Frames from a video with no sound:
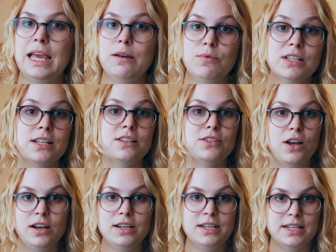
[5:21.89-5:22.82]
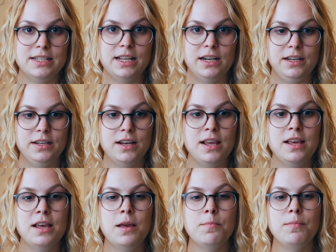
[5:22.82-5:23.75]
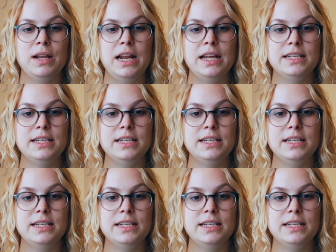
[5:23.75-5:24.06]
It was a solid design, but I